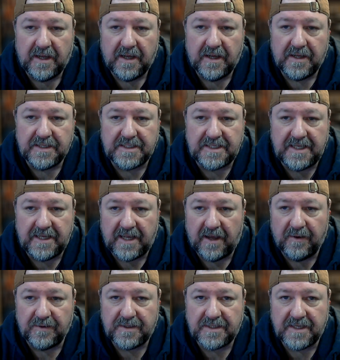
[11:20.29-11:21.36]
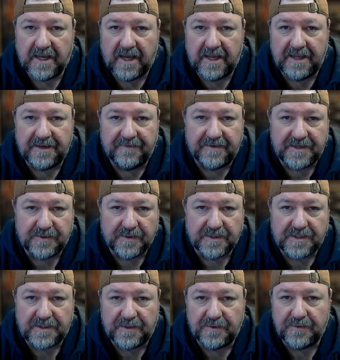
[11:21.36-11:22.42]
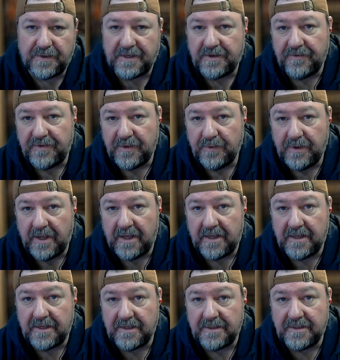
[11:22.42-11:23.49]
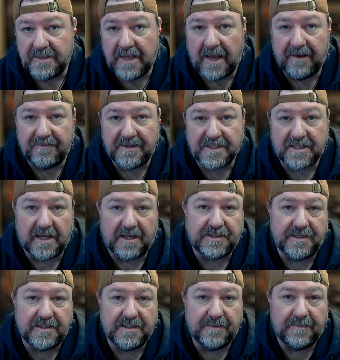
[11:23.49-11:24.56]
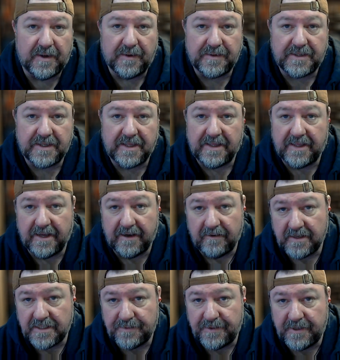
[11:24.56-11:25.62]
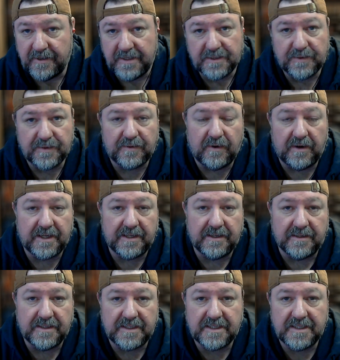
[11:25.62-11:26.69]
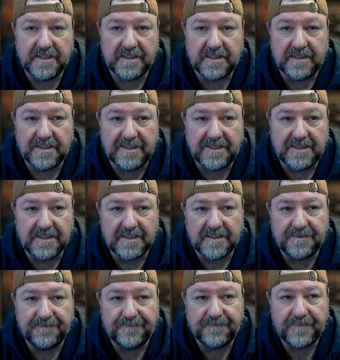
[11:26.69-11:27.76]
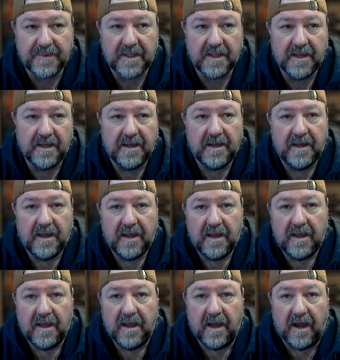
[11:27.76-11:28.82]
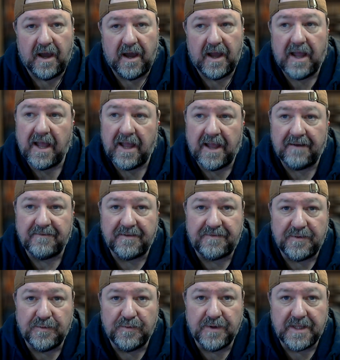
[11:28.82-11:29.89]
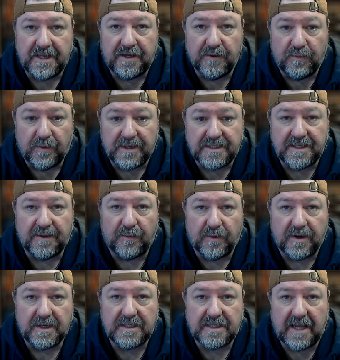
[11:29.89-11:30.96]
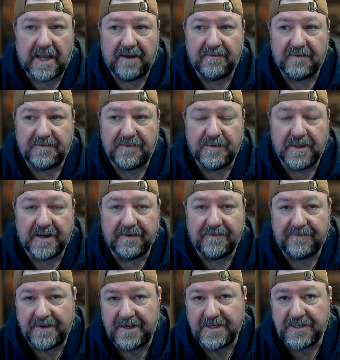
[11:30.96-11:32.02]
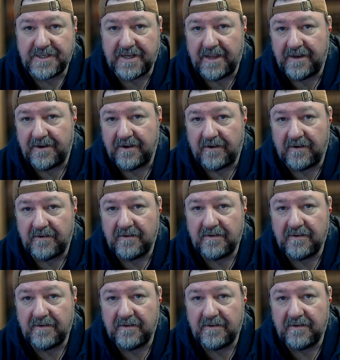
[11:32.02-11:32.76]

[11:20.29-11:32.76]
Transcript: seek out individuals to interview and have discussions about their experience with chronic illnesses and diseases. I have a few really good ones in the works. I have a few that I've finished and are